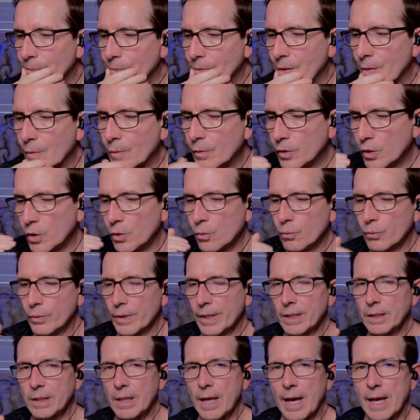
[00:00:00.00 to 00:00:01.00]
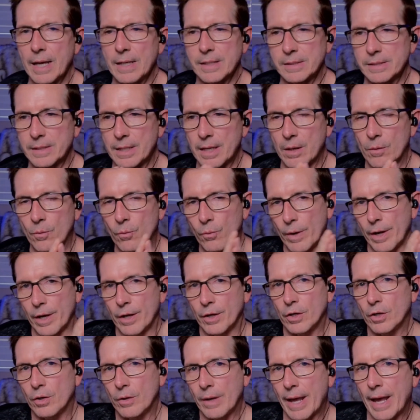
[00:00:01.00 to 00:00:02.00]
when you realize that where
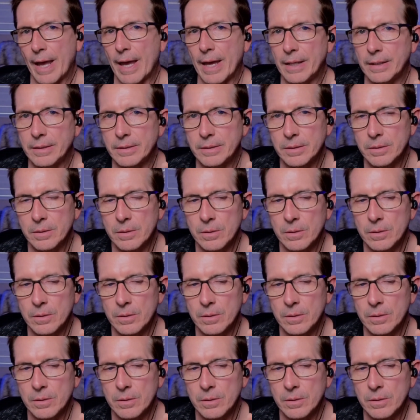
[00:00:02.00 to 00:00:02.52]
you're at